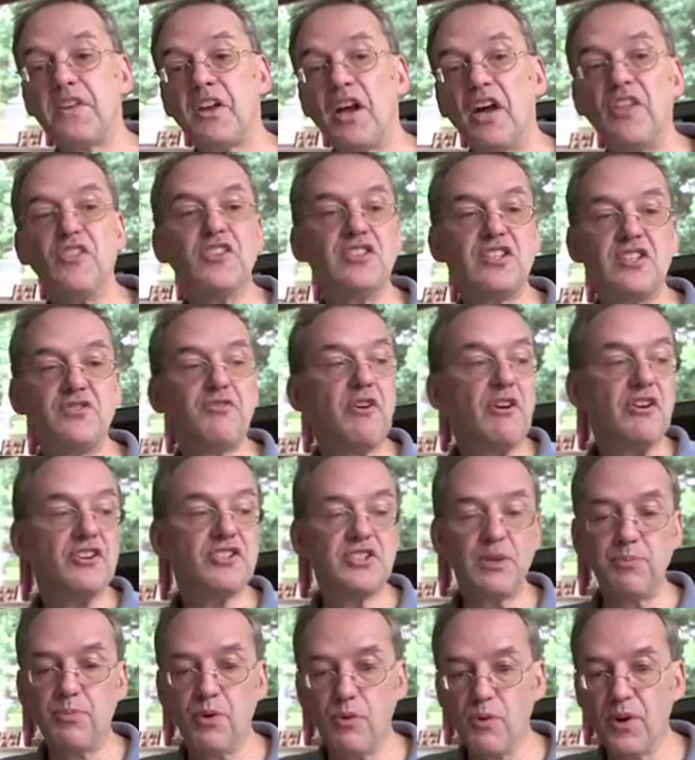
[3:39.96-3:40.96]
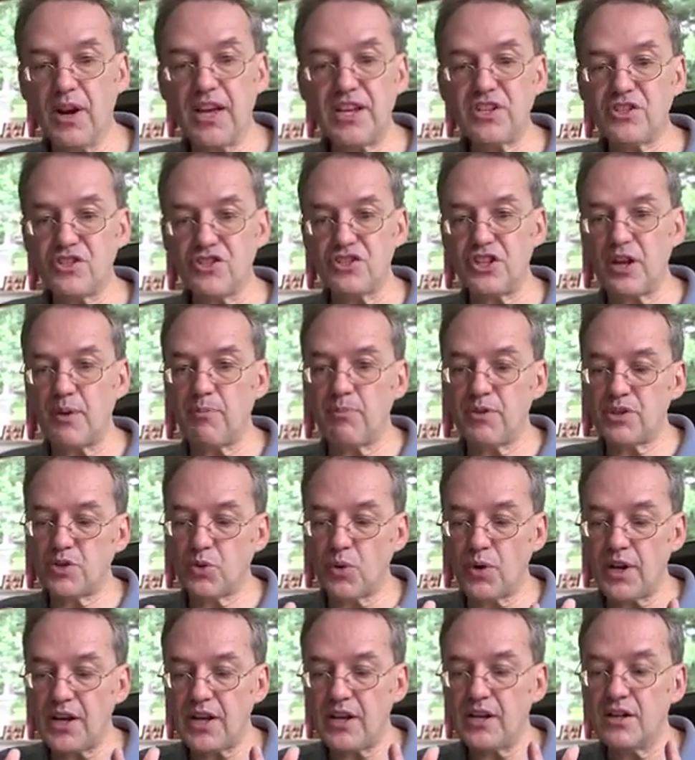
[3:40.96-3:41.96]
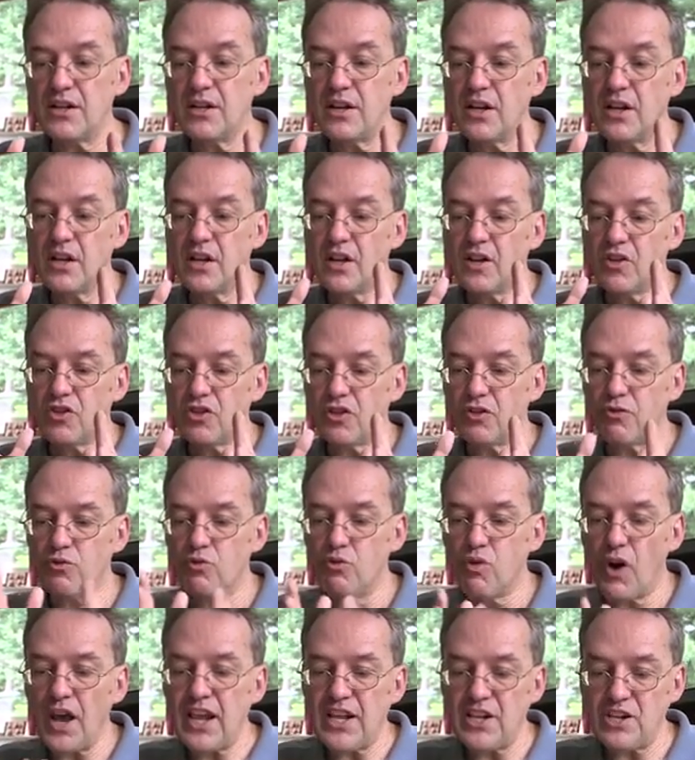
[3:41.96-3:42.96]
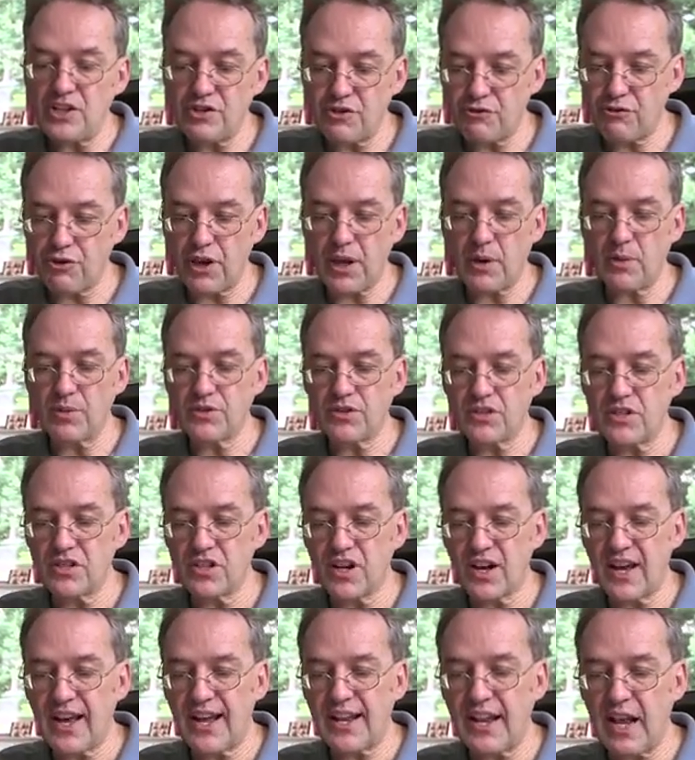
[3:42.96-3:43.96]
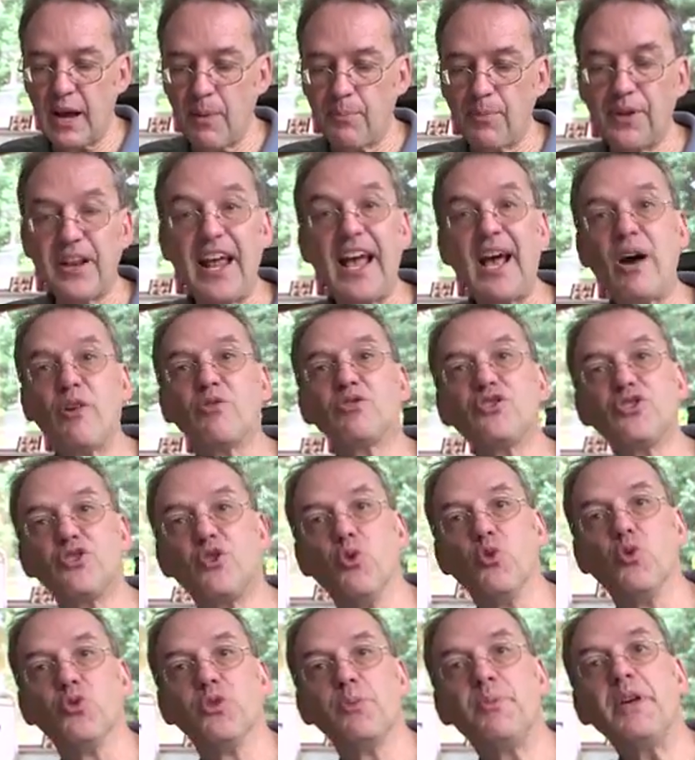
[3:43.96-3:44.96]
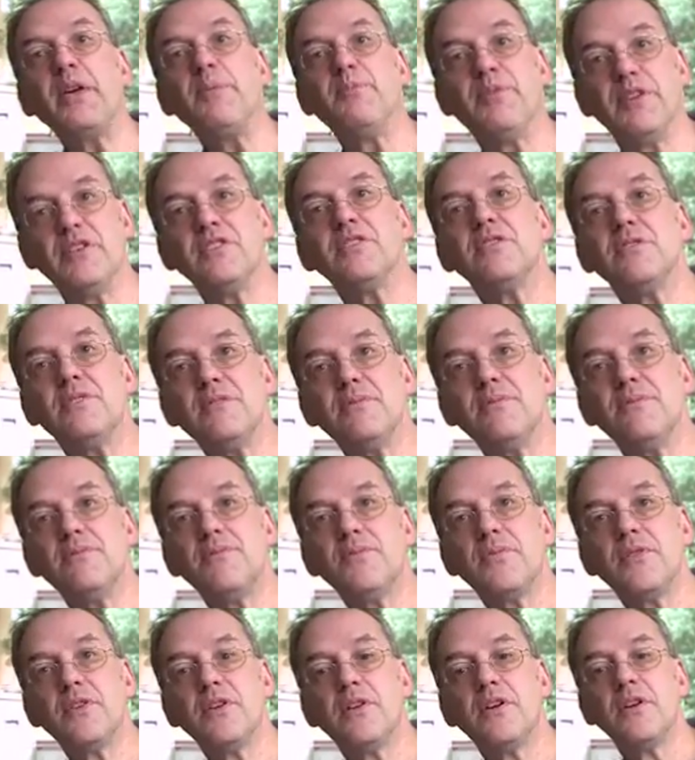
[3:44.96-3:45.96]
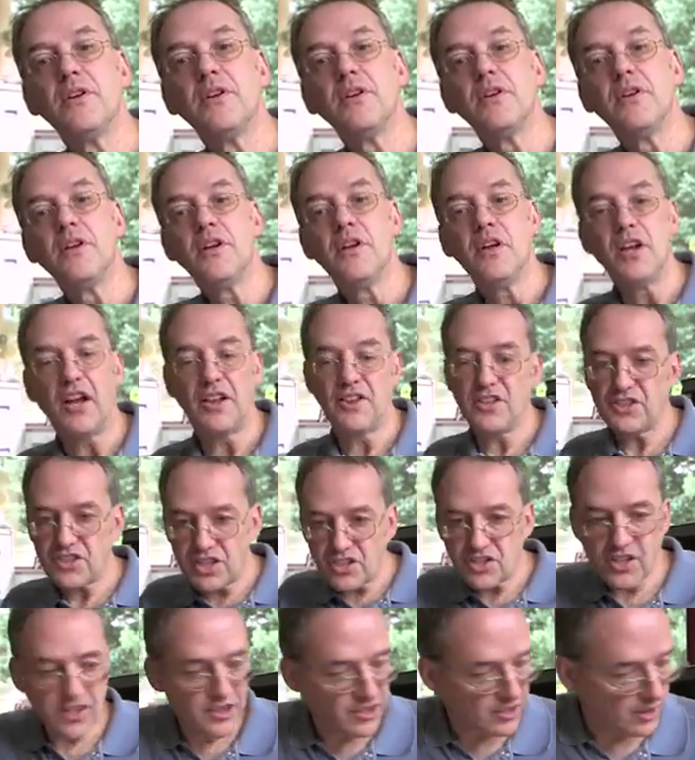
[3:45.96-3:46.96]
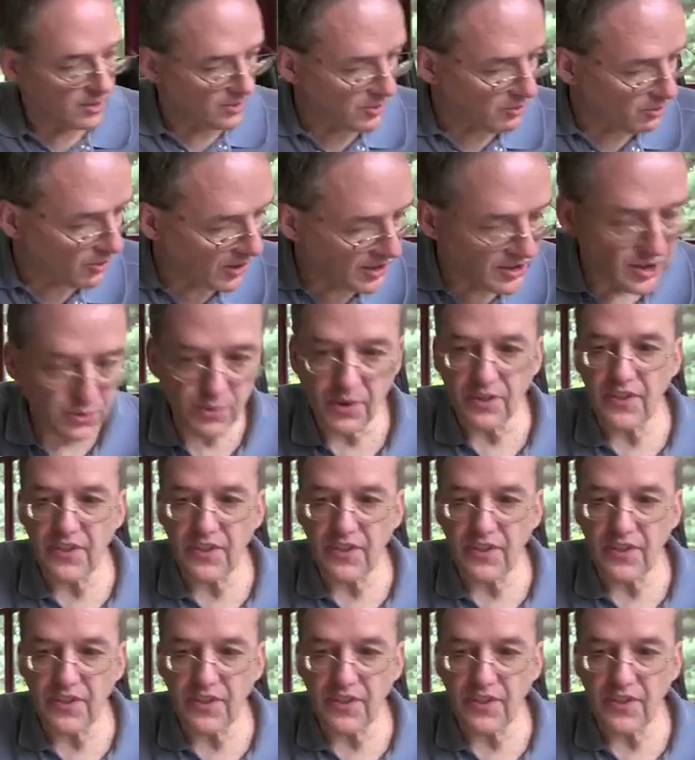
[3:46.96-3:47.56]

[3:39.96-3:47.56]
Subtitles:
And there's this very simple relationship between the range of frequencies I add up and how short the beep is. And essentially, so let me write this